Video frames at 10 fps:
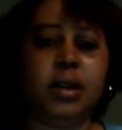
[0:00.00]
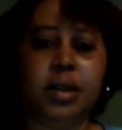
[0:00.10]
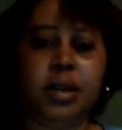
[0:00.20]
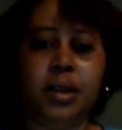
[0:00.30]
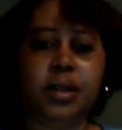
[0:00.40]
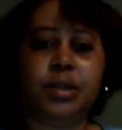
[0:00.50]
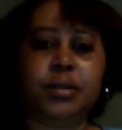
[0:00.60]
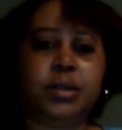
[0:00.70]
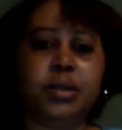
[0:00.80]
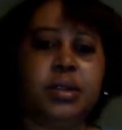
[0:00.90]
and as you
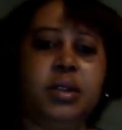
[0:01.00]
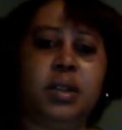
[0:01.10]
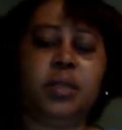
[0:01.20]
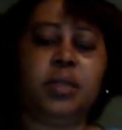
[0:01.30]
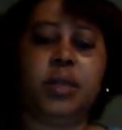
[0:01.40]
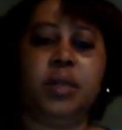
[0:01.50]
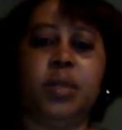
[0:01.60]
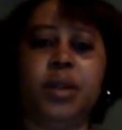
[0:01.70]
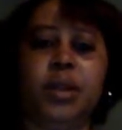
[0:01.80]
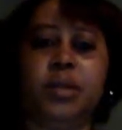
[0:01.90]
can see I'm in
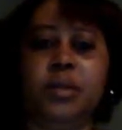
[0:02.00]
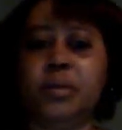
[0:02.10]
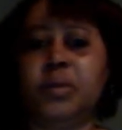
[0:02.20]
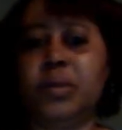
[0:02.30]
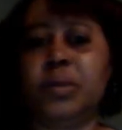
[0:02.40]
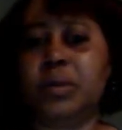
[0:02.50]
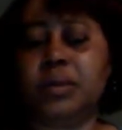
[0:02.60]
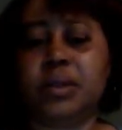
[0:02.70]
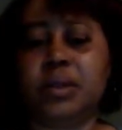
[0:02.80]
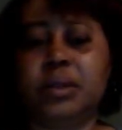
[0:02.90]
my uniform
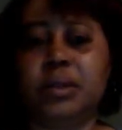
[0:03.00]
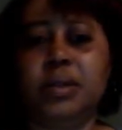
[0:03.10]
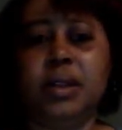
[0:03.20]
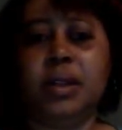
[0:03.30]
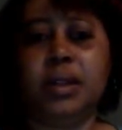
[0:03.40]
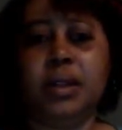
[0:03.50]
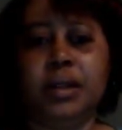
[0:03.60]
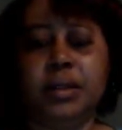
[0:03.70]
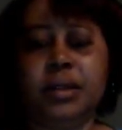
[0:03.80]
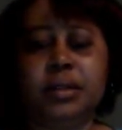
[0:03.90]
so
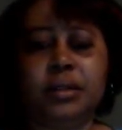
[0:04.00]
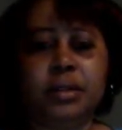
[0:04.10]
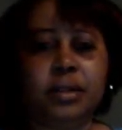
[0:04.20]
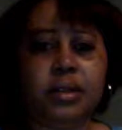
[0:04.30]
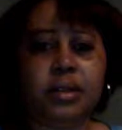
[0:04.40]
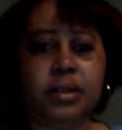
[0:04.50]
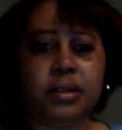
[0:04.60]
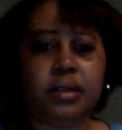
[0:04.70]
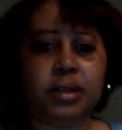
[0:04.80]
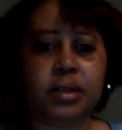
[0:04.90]
this is good
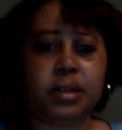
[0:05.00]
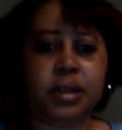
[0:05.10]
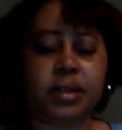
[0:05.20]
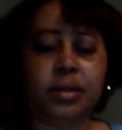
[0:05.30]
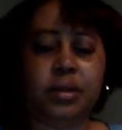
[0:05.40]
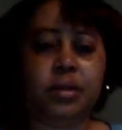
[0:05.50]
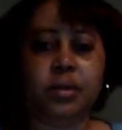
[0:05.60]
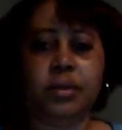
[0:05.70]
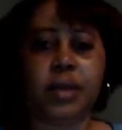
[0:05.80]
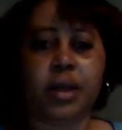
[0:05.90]
something I
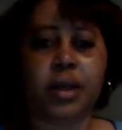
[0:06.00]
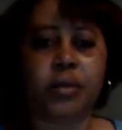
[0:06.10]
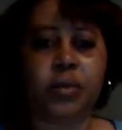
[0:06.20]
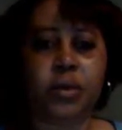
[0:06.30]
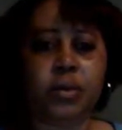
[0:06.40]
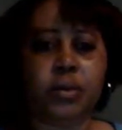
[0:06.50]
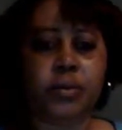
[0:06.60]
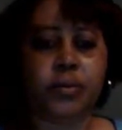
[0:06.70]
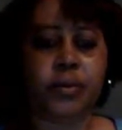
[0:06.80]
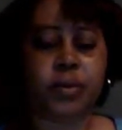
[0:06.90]
use at work
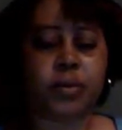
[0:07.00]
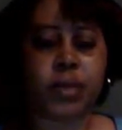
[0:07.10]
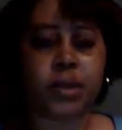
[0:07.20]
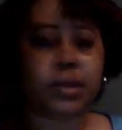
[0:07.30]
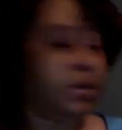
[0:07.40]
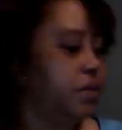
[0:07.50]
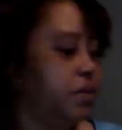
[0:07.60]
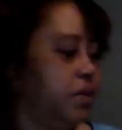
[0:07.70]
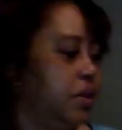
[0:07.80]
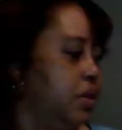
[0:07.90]
for myself
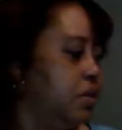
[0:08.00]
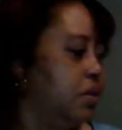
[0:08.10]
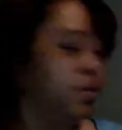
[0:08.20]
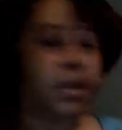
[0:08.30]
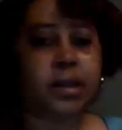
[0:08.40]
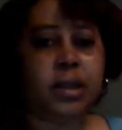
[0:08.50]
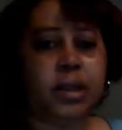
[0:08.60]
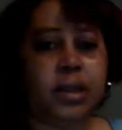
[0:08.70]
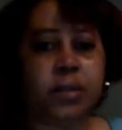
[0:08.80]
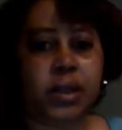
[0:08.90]
or either my
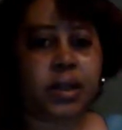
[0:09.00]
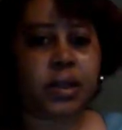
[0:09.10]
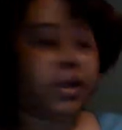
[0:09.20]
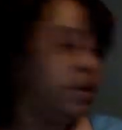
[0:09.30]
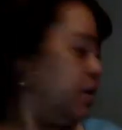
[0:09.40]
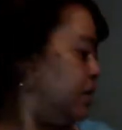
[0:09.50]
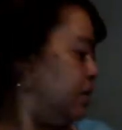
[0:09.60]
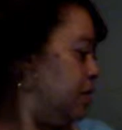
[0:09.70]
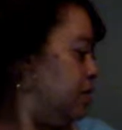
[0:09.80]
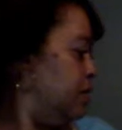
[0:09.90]
my client
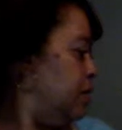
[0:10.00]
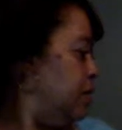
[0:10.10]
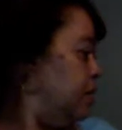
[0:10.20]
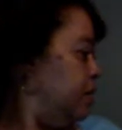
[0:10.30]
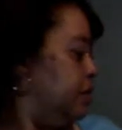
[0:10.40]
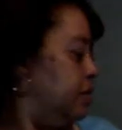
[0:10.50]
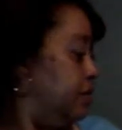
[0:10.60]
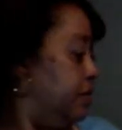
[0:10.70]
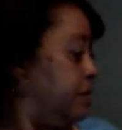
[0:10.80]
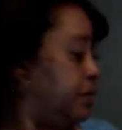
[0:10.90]
um,
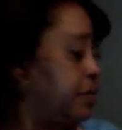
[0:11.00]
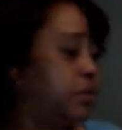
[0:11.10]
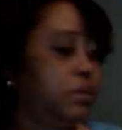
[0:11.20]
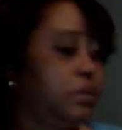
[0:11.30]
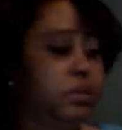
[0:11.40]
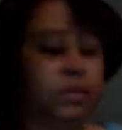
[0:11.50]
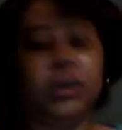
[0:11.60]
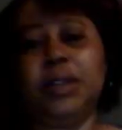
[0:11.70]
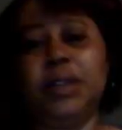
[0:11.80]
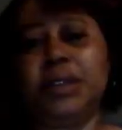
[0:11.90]

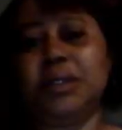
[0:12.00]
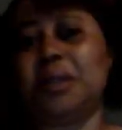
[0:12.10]
and this is